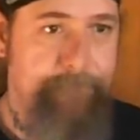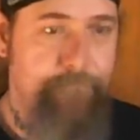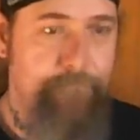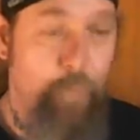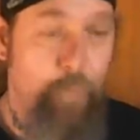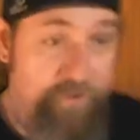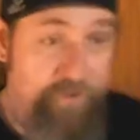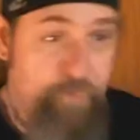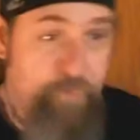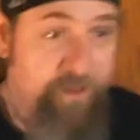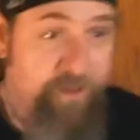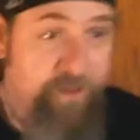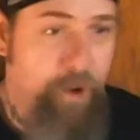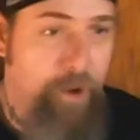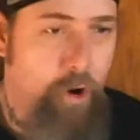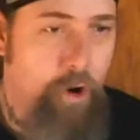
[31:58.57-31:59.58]
which
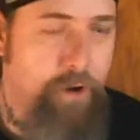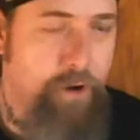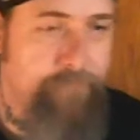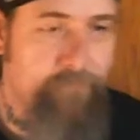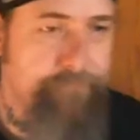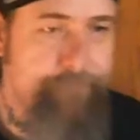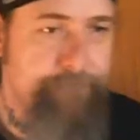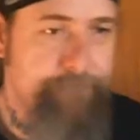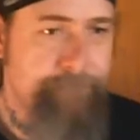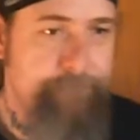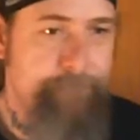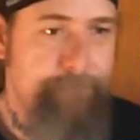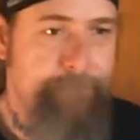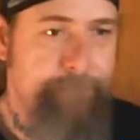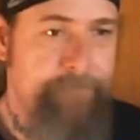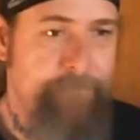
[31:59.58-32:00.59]
we are.
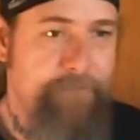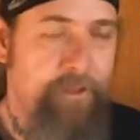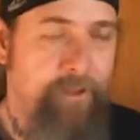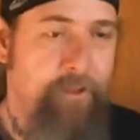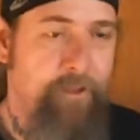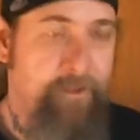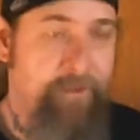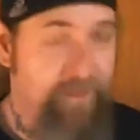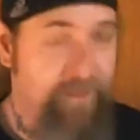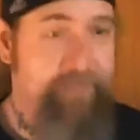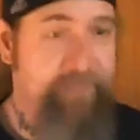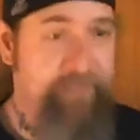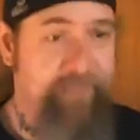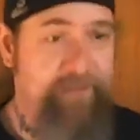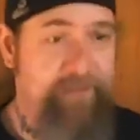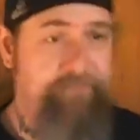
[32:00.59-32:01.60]
And like
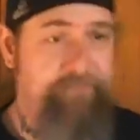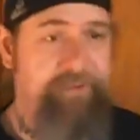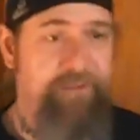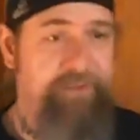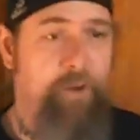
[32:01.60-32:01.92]
Manly P.